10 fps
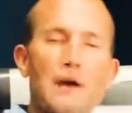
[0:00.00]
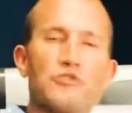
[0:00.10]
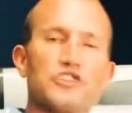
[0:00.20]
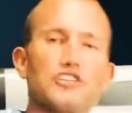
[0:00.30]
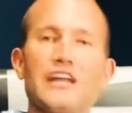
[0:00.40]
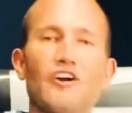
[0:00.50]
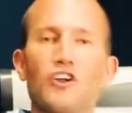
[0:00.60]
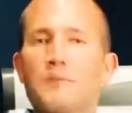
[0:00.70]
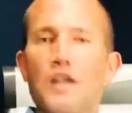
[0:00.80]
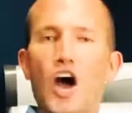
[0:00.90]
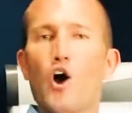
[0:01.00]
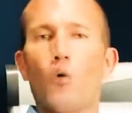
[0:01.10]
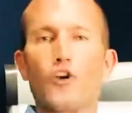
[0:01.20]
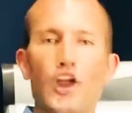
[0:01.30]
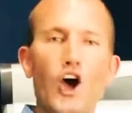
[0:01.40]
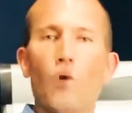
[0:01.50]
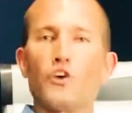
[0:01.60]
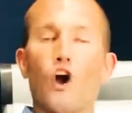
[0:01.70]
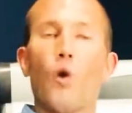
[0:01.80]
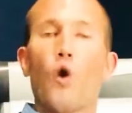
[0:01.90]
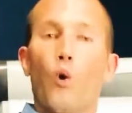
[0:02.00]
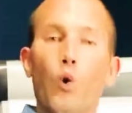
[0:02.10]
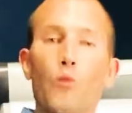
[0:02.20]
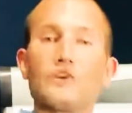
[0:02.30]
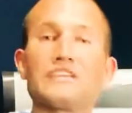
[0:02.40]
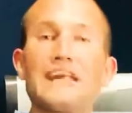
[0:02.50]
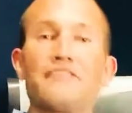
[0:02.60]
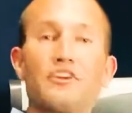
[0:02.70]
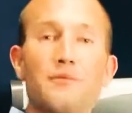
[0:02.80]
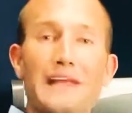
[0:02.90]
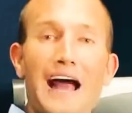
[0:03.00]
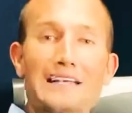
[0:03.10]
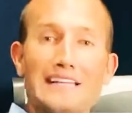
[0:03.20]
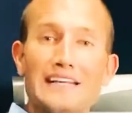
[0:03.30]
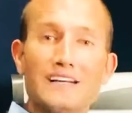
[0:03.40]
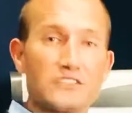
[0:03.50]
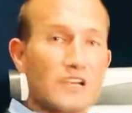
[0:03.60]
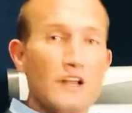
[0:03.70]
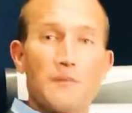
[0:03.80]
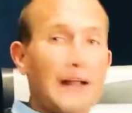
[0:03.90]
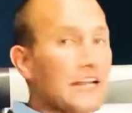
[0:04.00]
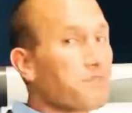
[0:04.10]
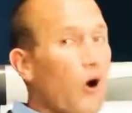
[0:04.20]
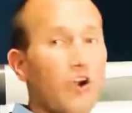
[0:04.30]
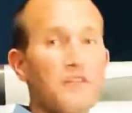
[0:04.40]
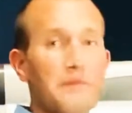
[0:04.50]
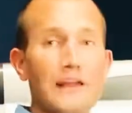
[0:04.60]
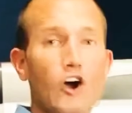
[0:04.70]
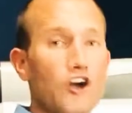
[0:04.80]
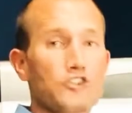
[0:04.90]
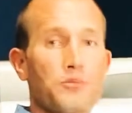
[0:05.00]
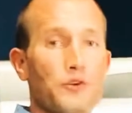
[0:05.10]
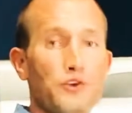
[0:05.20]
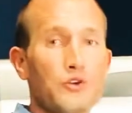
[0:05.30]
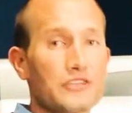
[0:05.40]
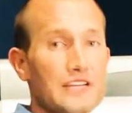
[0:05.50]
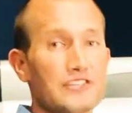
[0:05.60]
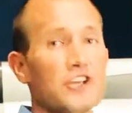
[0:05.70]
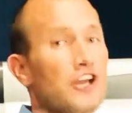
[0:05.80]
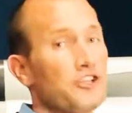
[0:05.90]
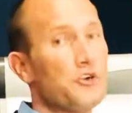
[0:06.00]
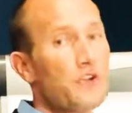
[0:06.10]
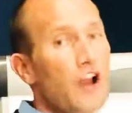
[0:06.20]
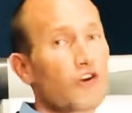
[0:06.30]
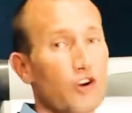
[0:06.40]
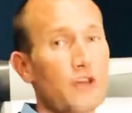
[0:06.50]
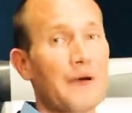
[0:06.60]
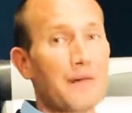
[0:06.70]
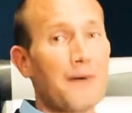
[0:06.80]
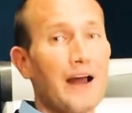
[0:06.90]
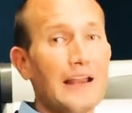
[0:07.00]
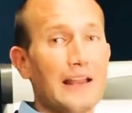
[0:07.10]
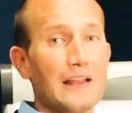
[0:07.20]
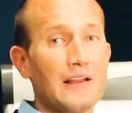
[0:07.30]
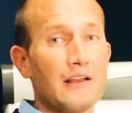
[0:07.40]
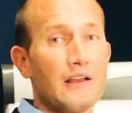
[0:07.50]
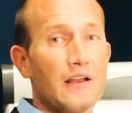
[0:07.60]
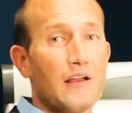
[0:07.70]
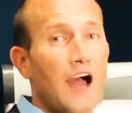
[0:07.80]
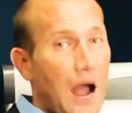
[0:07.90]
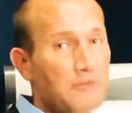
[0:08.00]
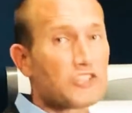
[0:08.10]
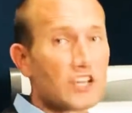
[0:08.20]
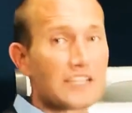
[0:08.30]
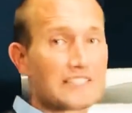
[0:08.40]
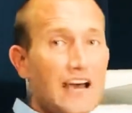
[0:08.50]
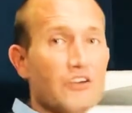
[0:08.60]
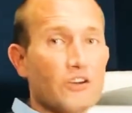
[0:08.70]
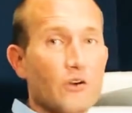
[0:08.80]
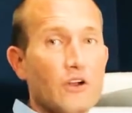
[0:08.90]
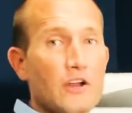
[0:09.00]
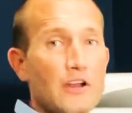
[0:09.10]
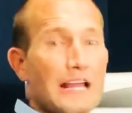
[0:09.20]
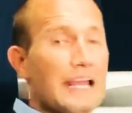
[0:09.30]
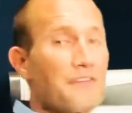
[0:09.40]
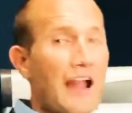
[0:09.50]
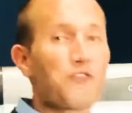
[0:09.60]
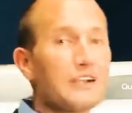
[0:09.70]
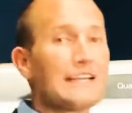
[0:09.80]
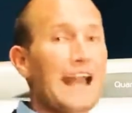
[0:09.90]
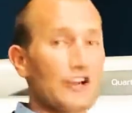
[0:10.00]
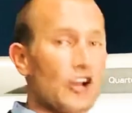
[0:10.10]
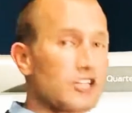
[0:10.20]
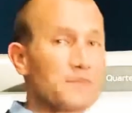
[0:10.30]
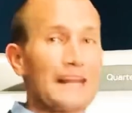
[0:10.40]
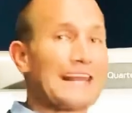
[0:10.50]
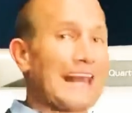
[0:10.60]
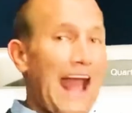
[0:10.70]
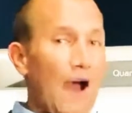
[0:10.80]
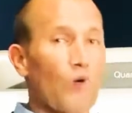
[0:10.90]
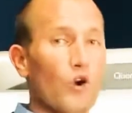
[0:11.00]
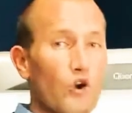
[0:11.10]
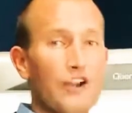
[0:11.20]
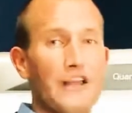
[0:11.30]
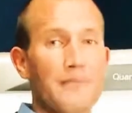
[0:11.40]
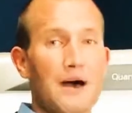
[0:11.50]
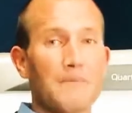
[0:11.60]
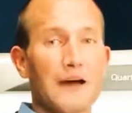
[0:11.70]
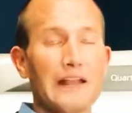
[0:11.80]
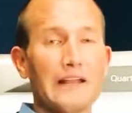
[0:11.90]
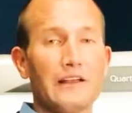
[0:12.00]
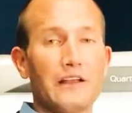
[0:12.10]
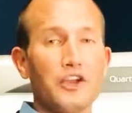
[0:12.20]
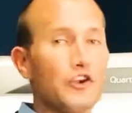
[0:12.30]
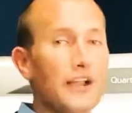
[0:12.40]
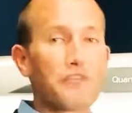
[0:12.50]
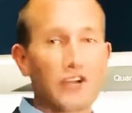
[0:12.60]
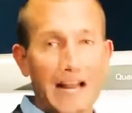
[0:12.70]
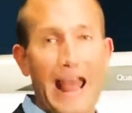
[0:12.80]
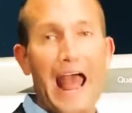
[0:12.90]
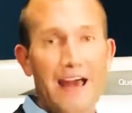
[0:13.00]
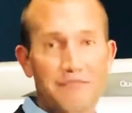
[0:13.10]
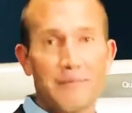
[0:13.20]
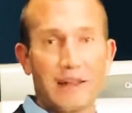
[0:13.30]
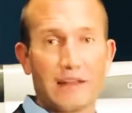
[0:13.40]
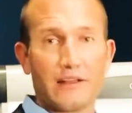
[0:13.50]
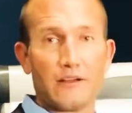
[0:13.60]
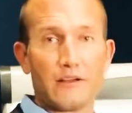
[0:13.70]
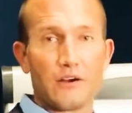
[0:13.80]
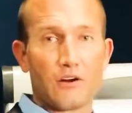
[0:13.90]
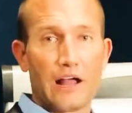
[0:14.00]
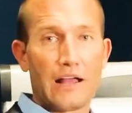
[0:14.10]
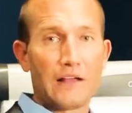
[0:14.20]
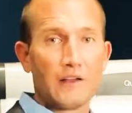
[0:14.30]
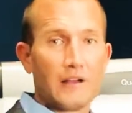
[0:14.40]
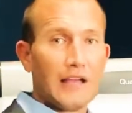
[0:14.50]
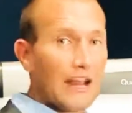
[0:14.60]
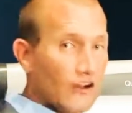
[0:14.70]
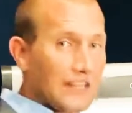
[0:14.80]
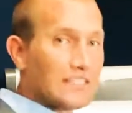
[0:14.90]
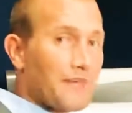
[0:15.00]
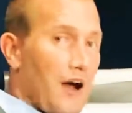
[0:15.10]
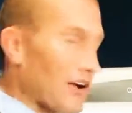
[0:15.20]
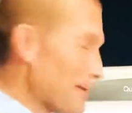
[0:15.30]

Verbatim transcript: that was just telling him no or no or no, or wasn't giving him the ideas. But guys, part of being an entrepreneur is this you've got to learn about money. I'm just going to tell you if every day you're not spending an hour learning about money, you're never going to have money, okay? And I'll get, to, I'll